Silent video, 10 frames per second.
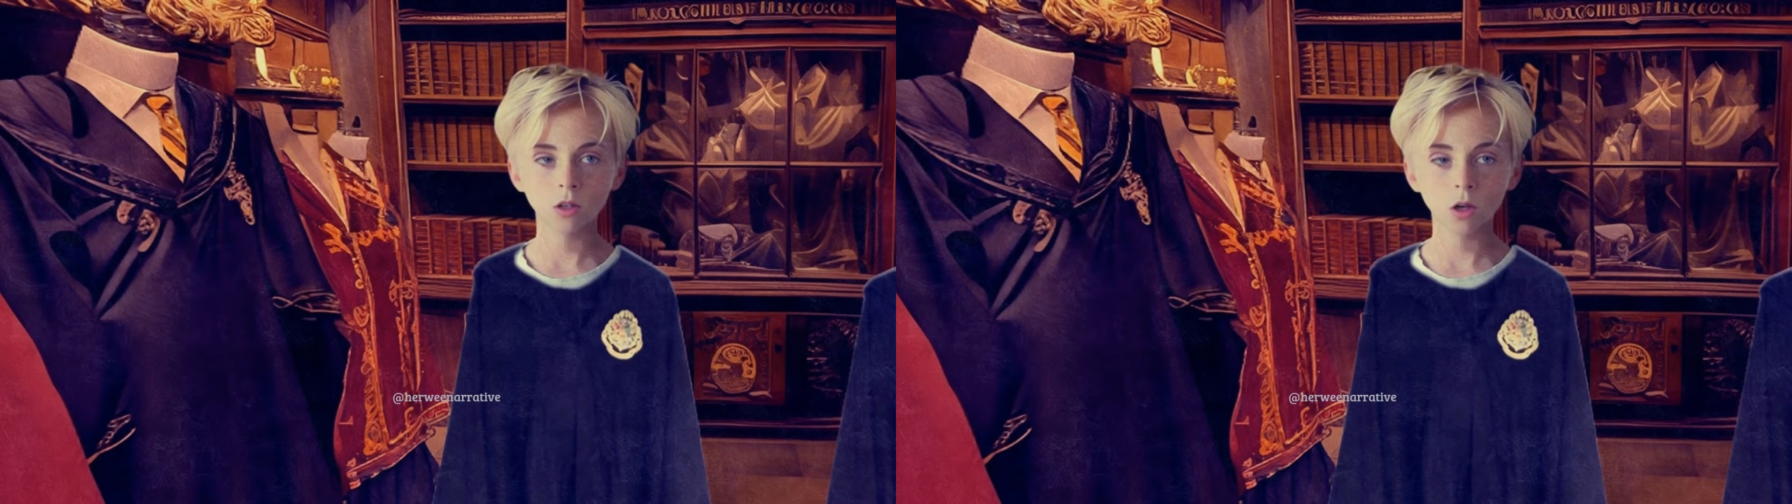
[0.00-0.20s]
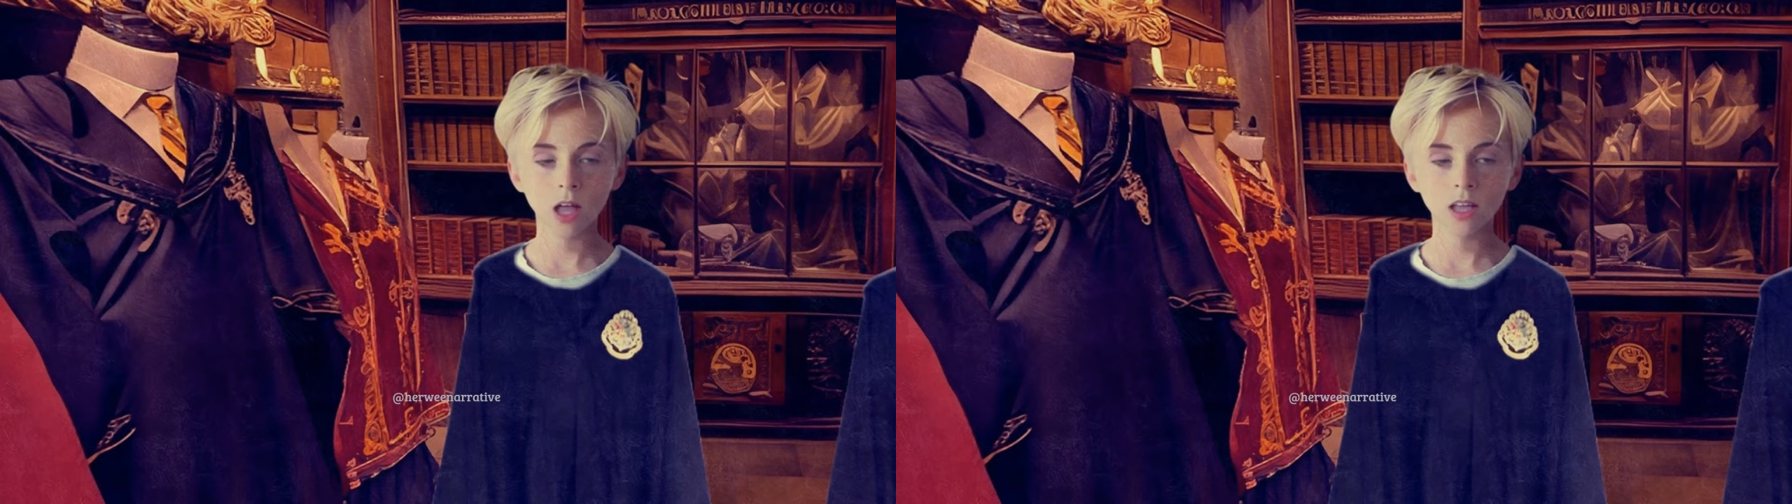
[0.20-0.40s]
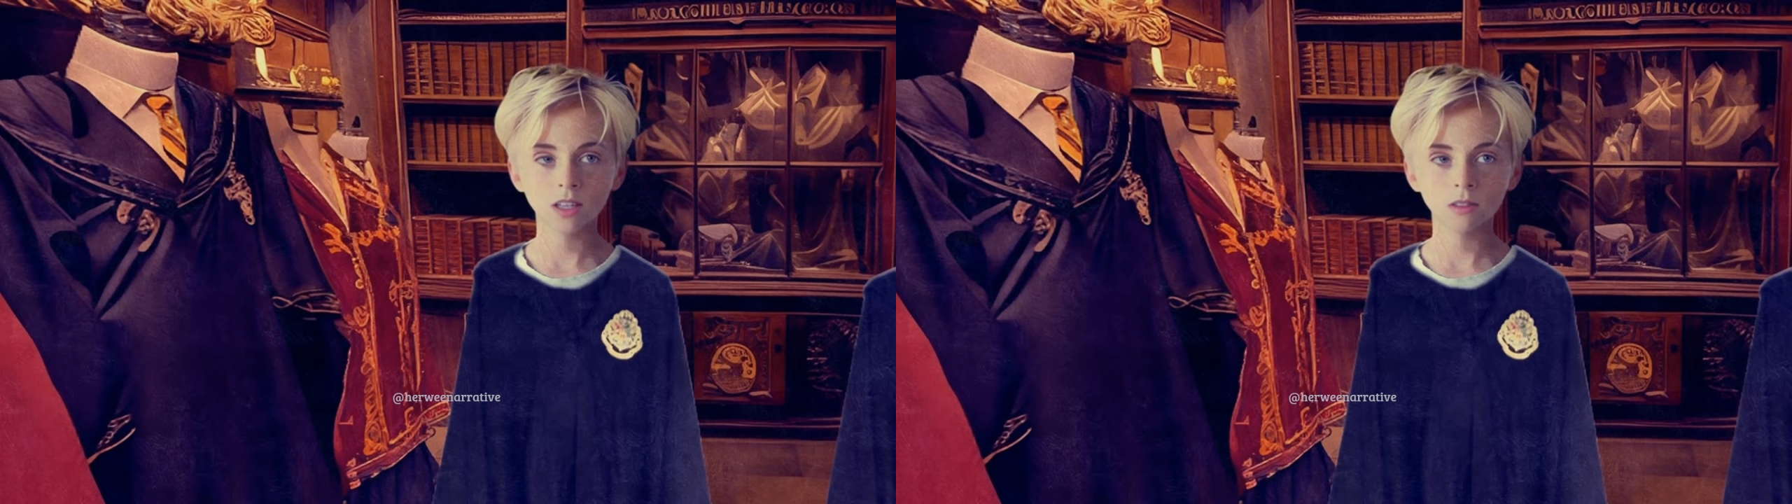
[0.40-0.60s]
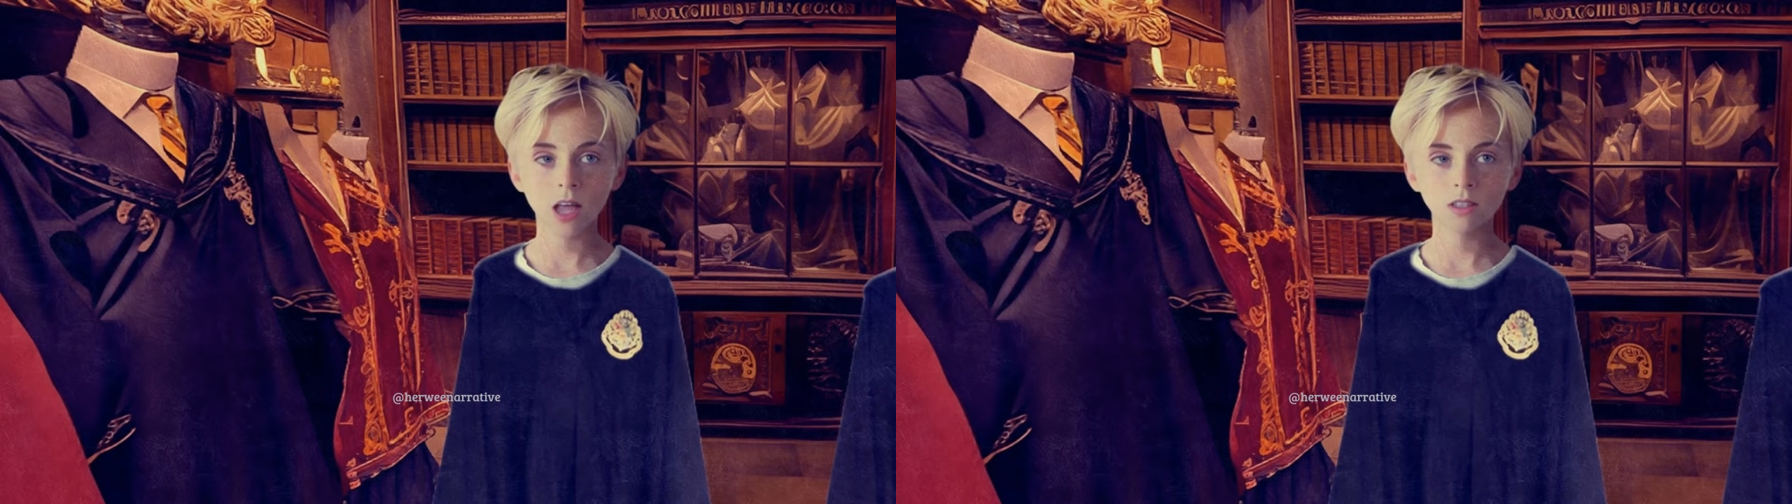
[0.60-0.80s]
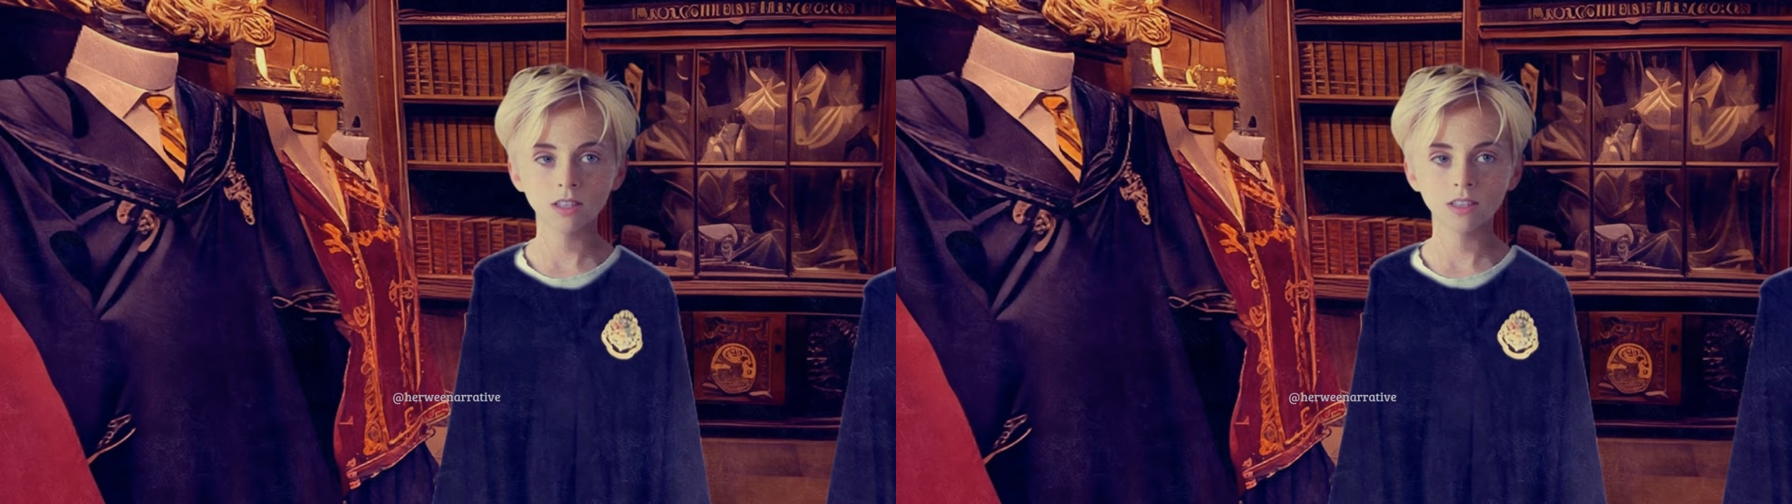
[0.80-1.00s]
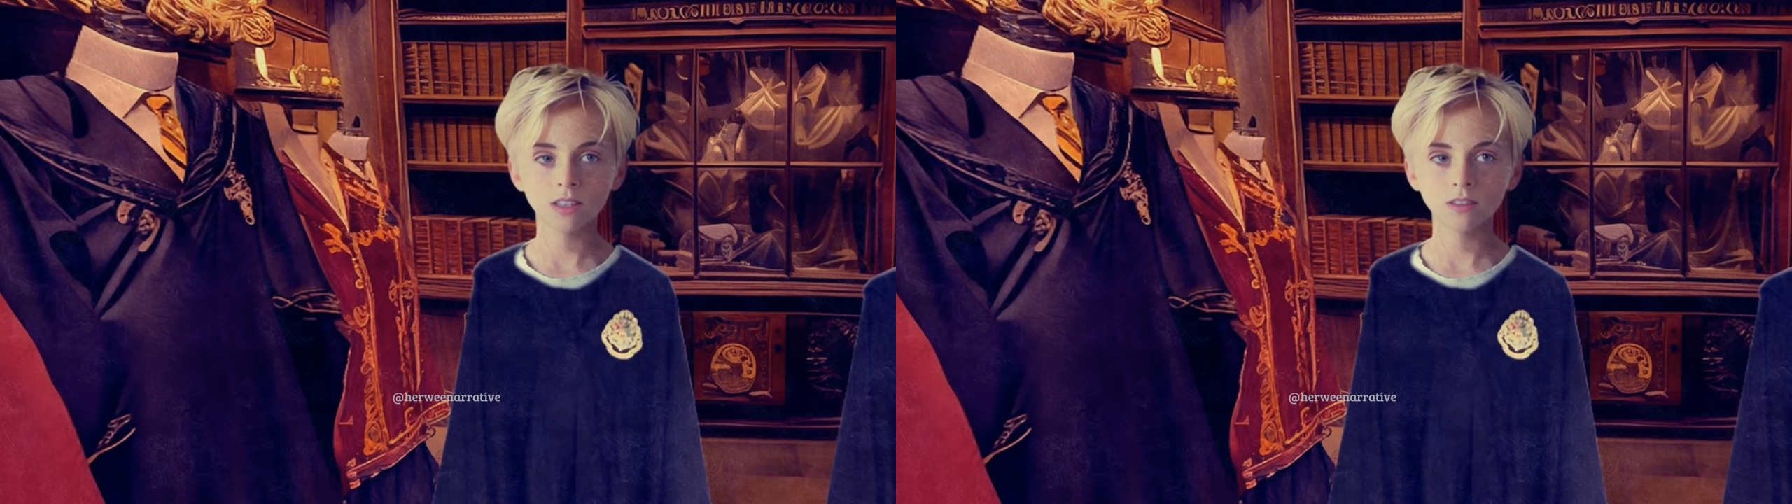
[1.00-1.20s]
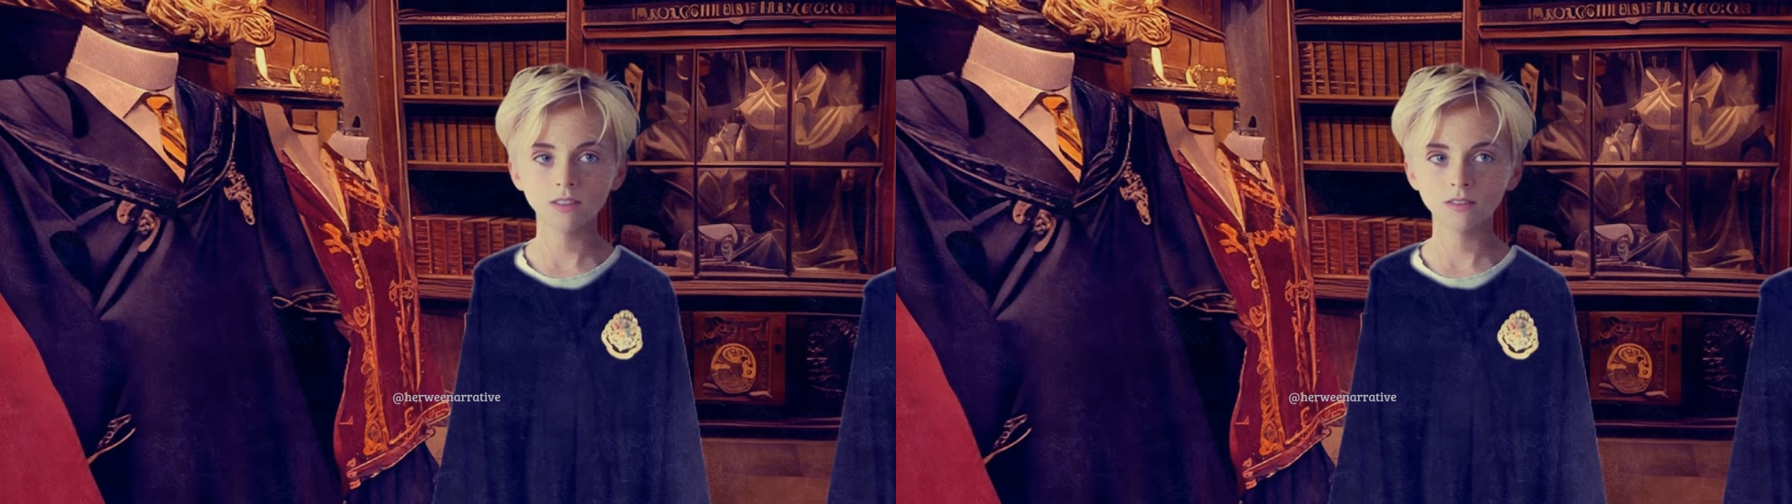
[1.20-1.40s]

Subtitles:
Where are your parents?